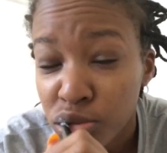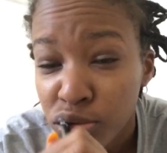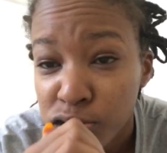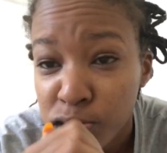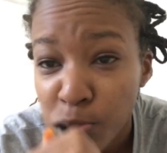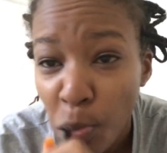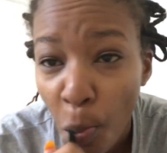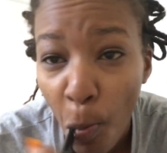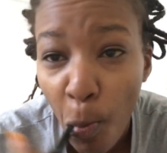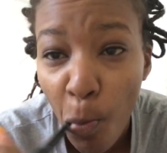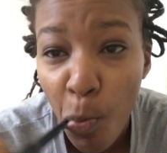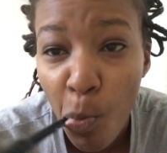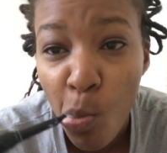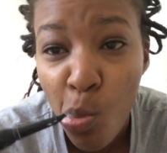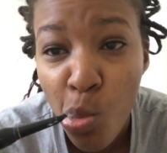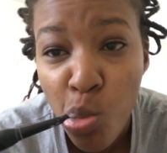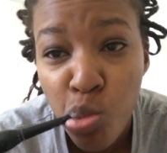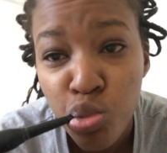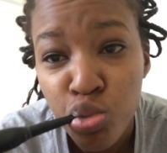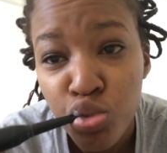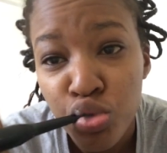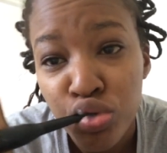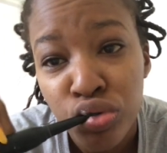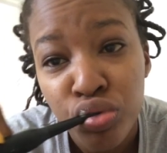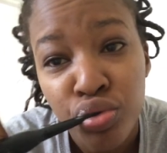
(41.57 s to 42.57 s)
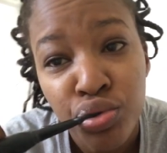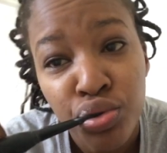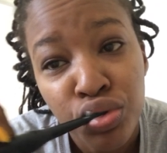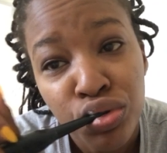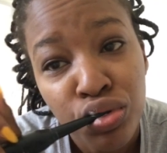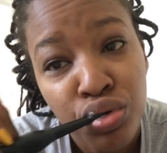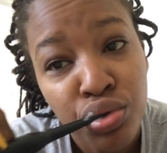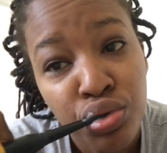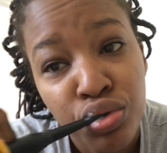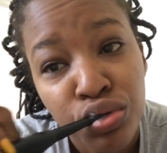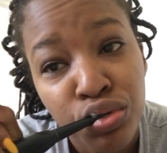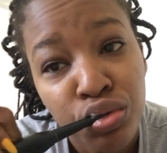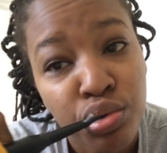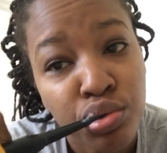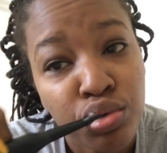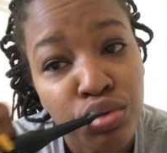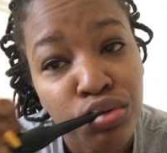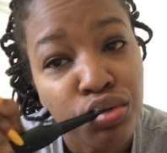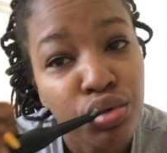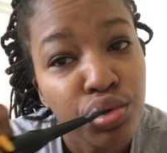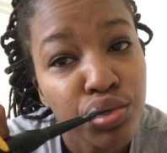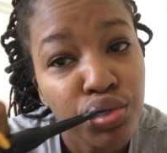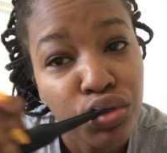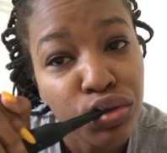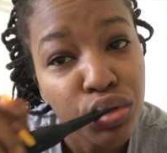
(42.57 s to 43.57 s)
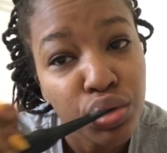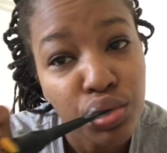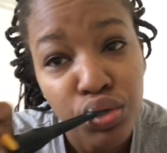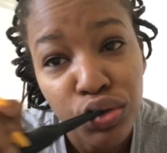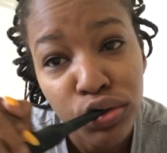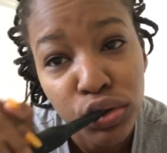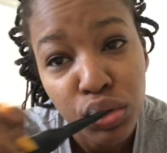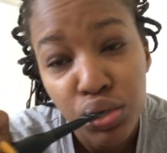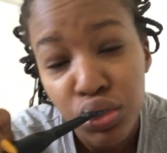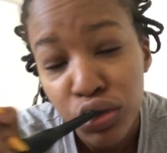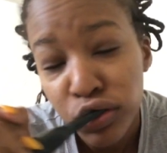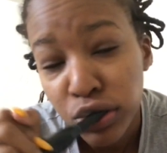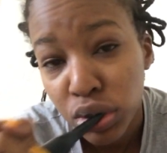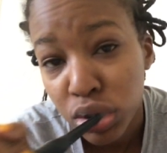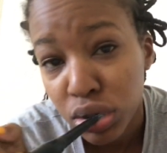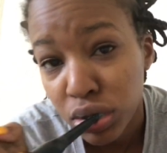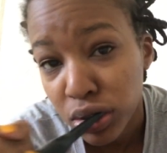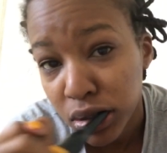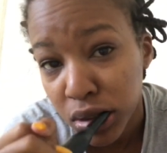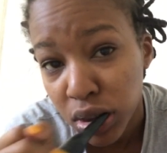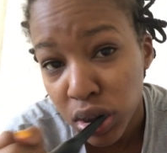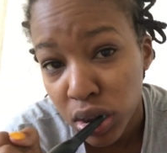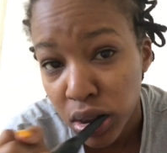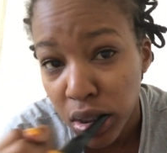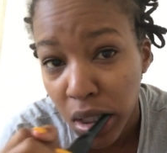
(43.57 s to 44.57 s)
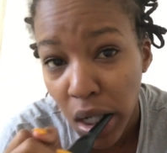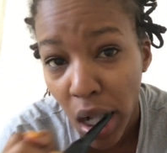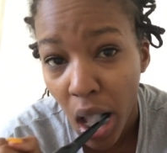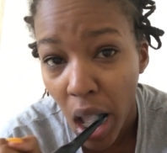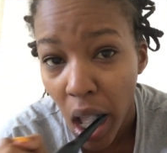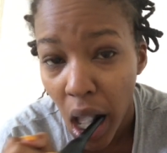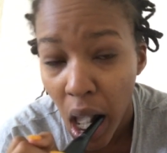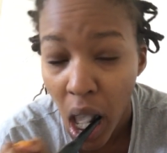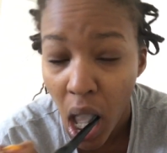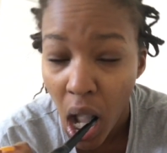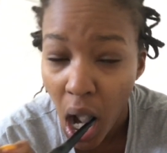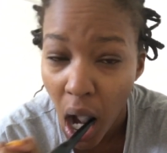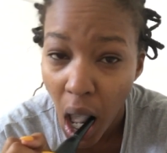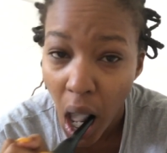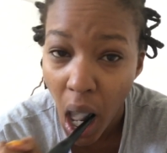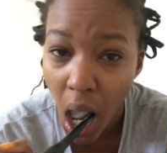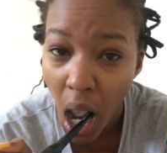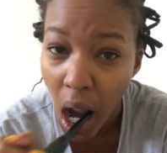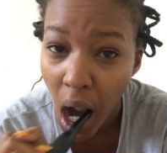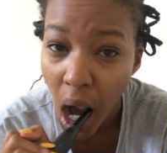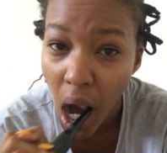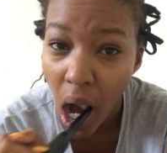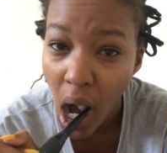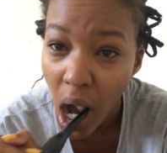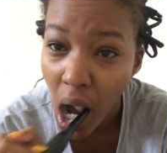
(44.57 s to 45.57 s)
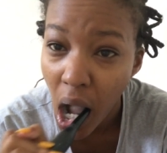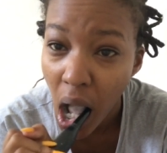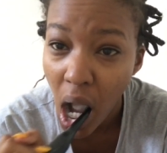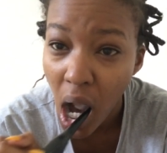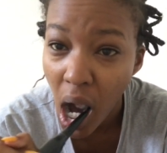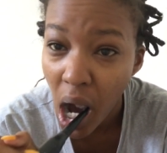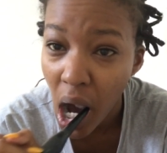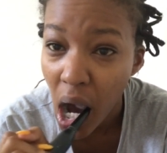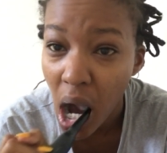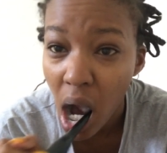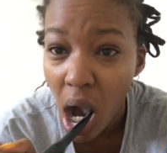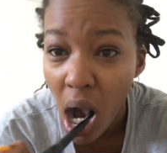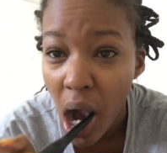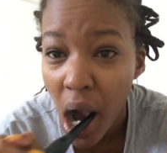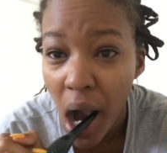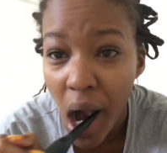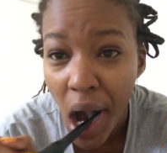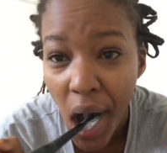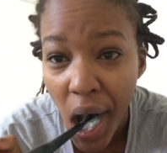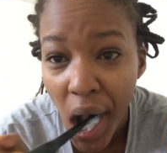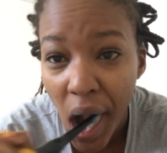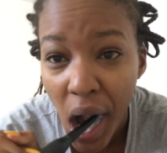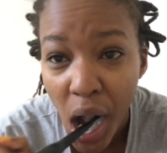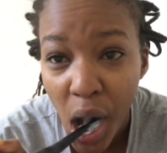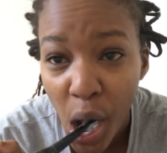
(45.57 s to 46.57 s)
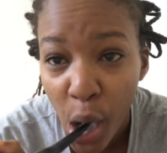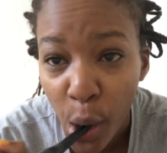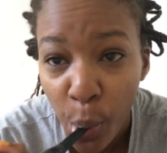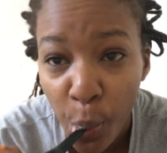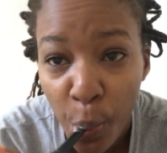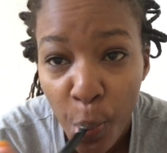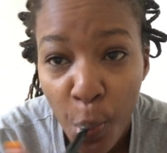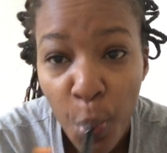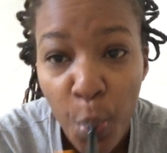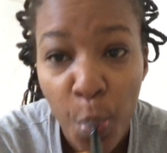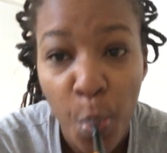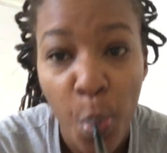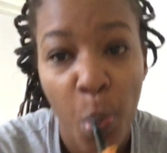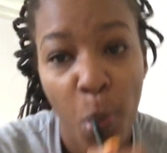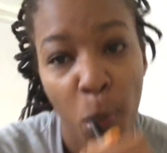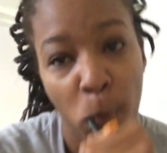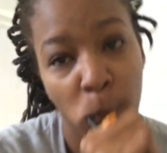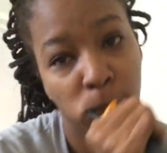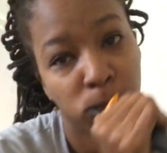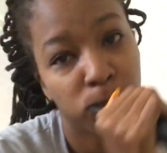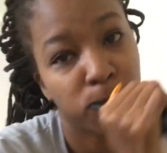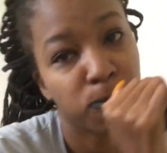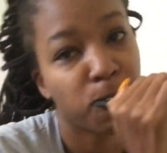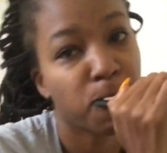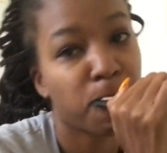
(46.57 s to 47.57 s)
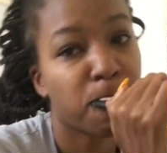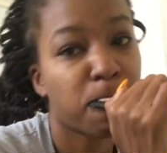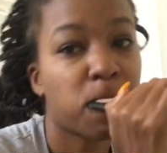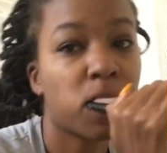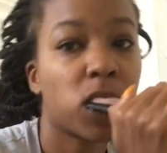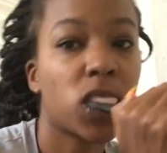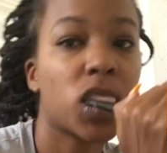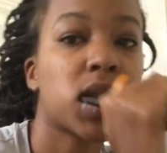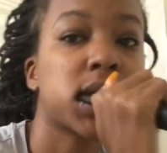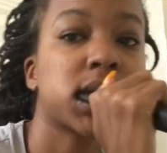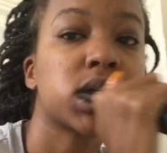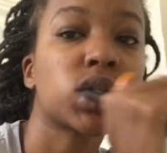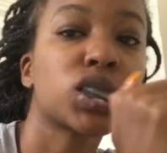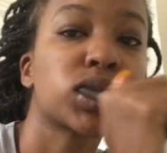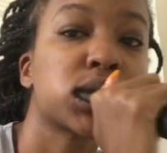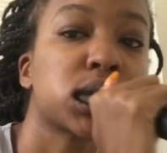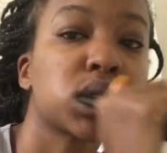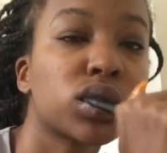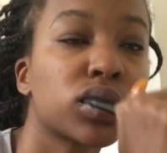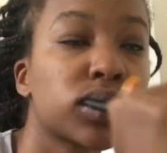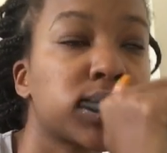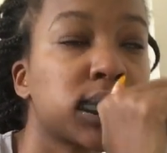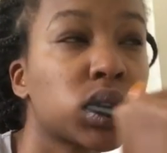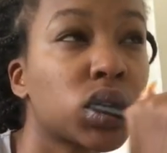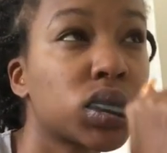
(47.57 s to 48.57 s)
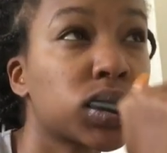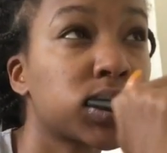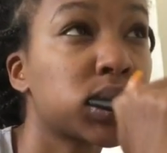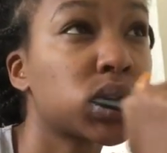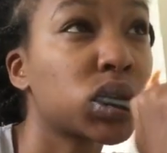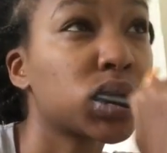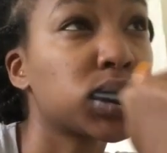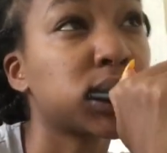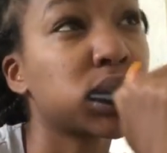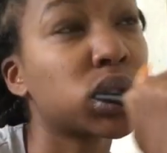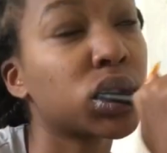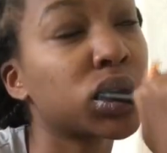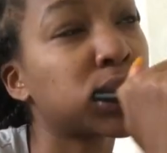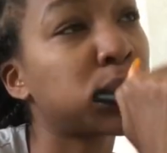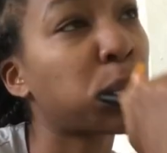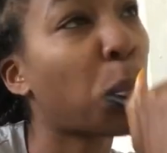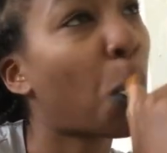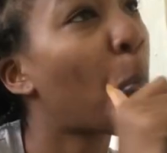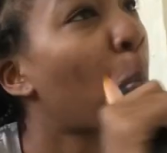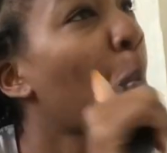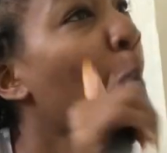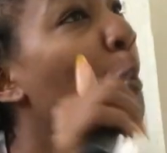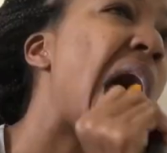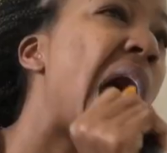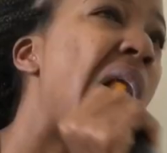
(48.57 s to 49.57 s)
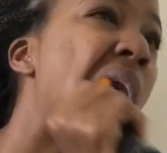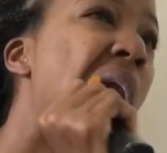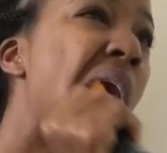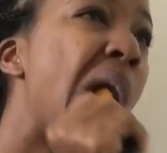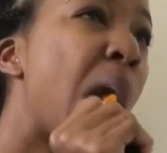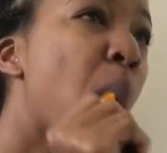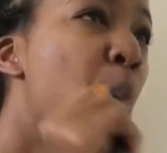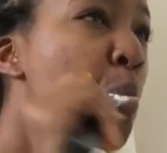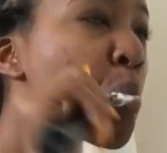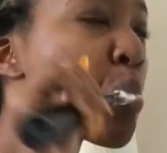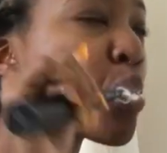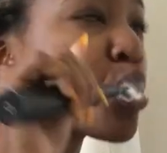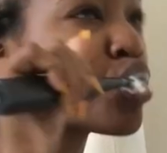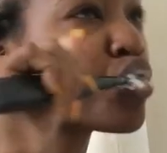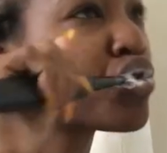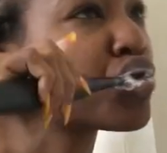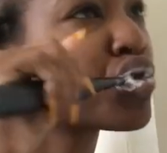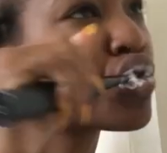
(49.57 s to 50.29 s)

had missed the YouTube space so much. The energy in YouTube, I don't know if that's correct English, but